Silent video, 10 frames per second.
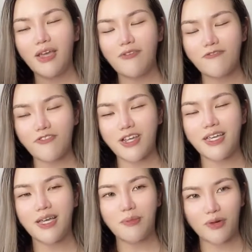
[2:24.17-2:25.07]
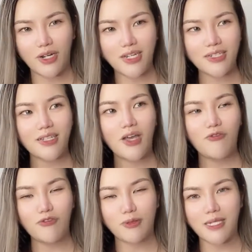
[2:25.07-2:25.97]
free products,
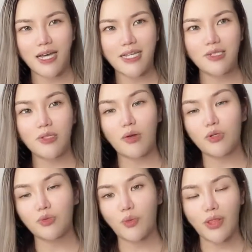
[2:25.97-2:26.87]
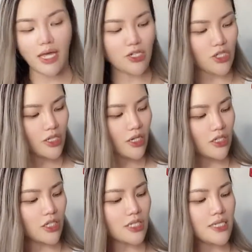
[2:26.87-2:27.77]
full size, that was worth
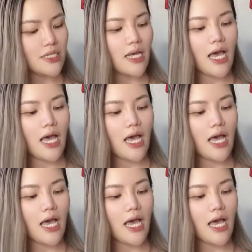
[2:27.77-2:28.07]
$190.